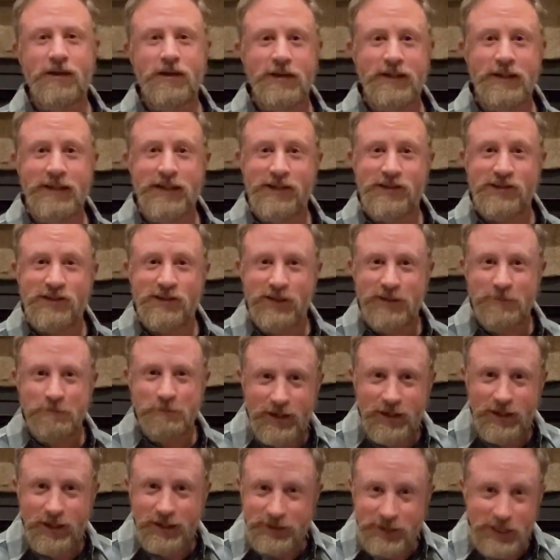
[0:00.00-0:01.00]
gets
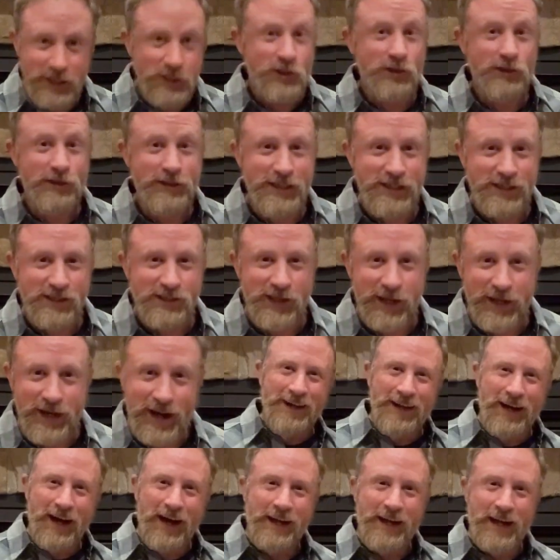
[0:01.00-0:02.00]
additionally exciting,
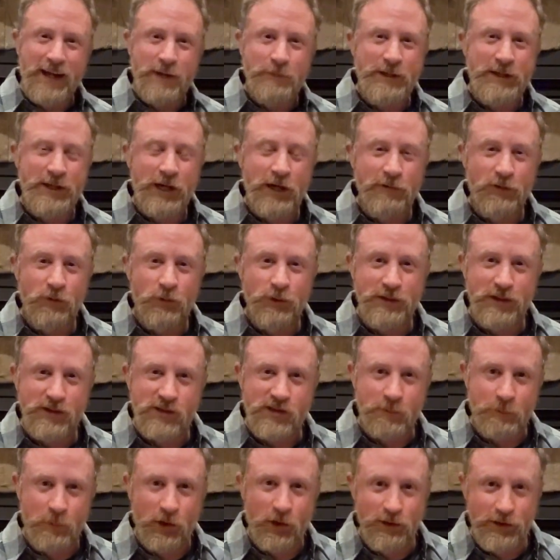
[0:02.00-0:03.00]
I got to be careful with the
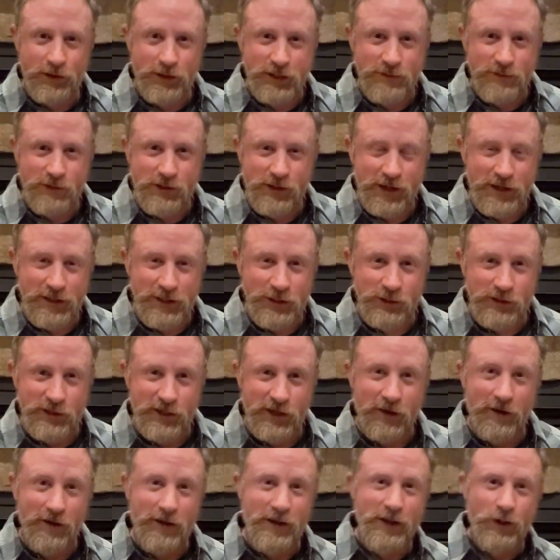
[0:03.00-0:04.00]
superlatives that I use
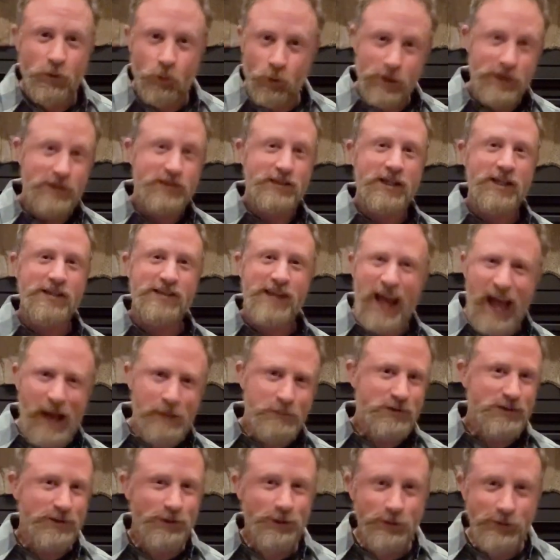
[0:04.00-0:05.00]
here, where this gets
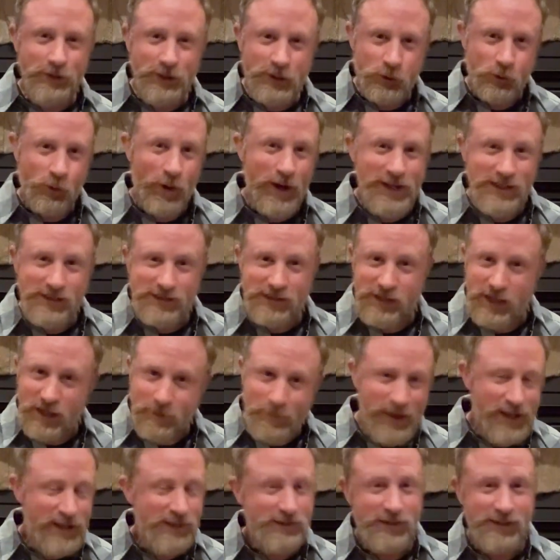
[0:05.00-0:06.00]
absolutely crazy,
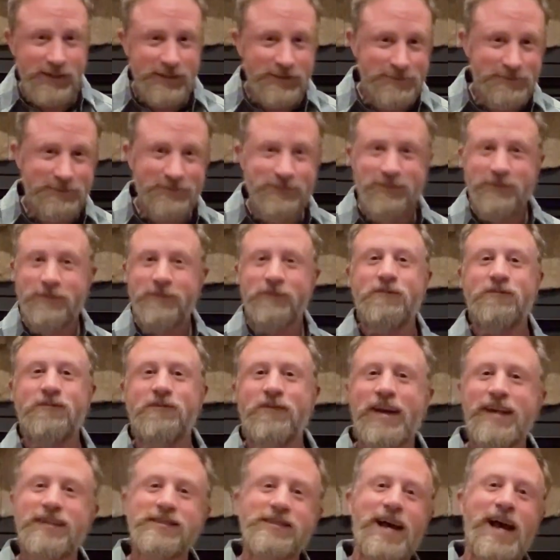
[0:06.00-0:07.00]
amazing,
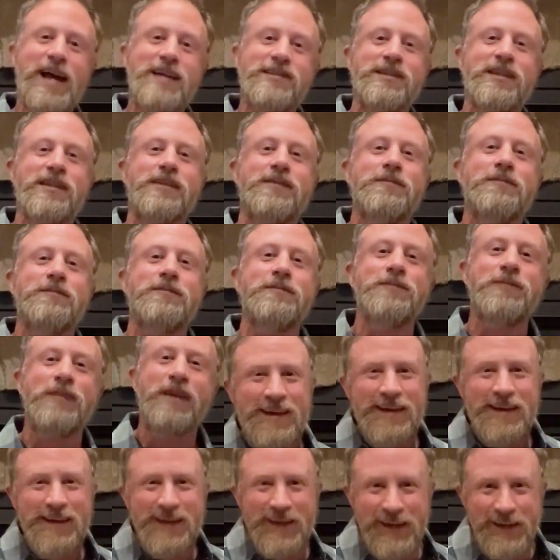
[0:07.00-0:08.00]
fantastic,
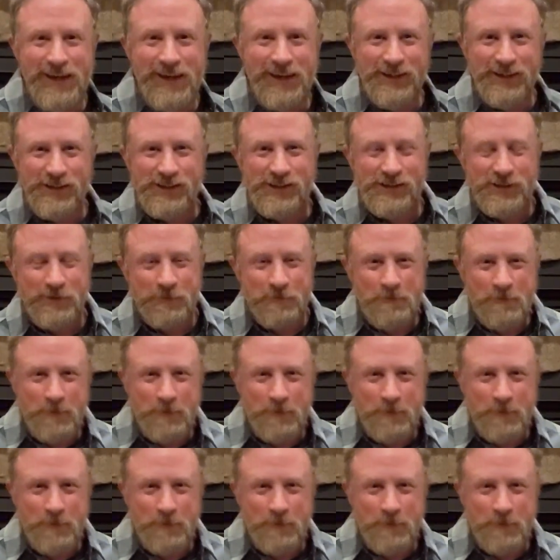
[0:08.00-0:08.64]
is